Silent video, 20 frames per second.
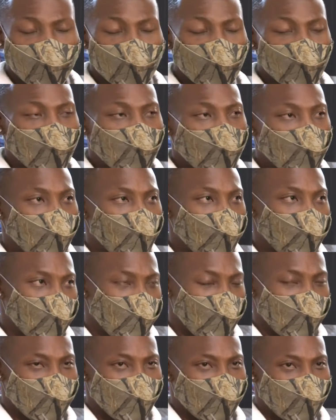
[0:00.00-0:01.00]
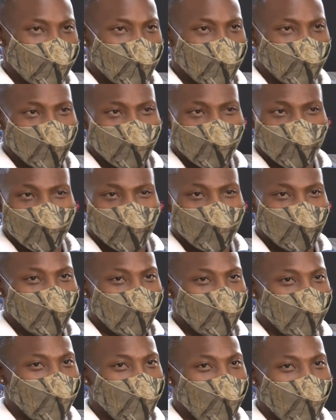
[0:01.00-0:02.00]
Cleto Reyes. And
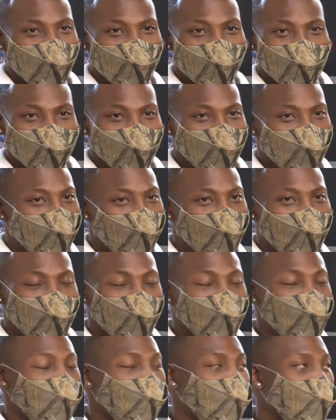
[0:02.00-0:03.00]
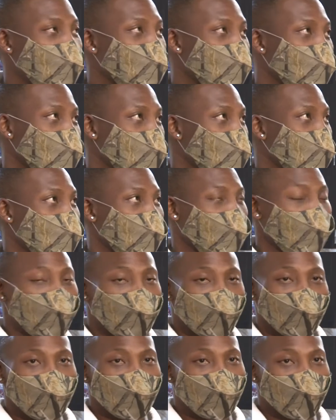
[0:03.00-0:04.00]
once you put your hands on that
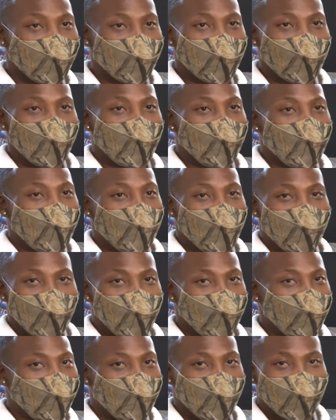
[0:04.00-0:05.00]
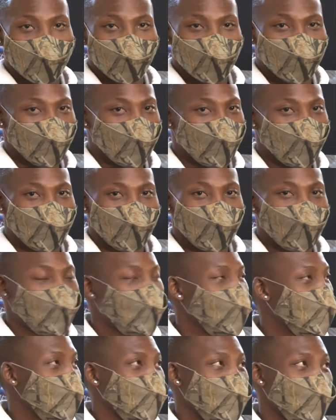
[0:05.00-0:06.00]
glove, then
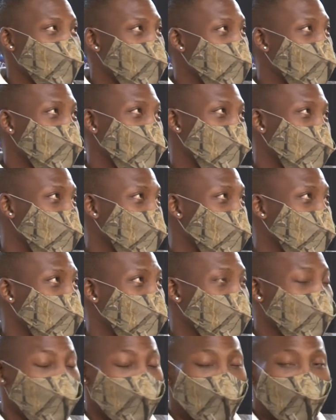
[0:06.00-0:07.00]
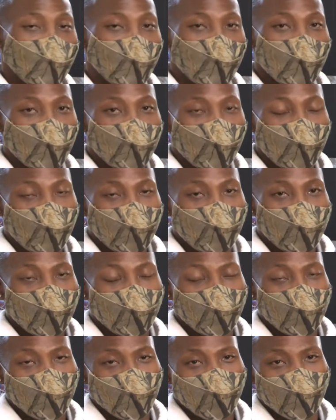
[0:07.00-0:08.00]
it's go for a kill.
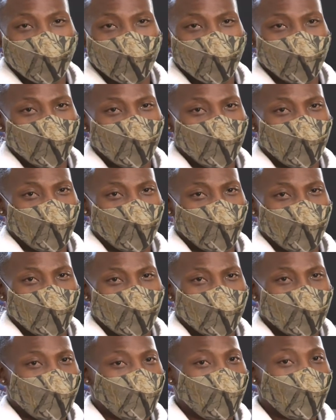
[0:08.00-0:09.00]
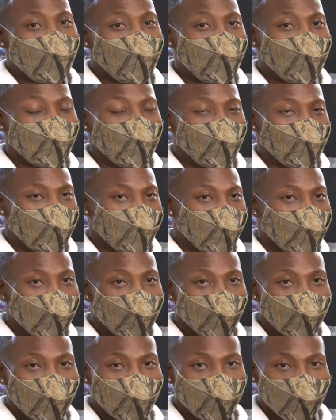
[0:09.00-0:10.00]
So that's good to
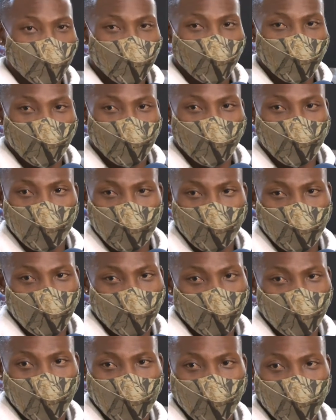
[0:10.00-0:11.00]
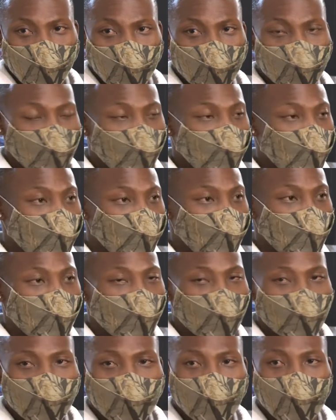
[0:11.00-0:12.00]
know. As I was
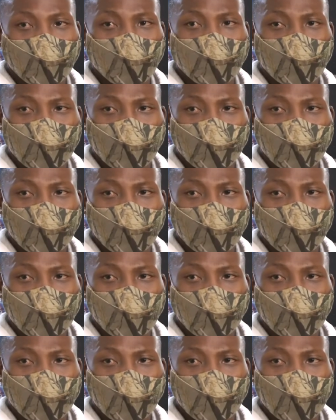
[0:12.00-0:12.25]
saying, it's good to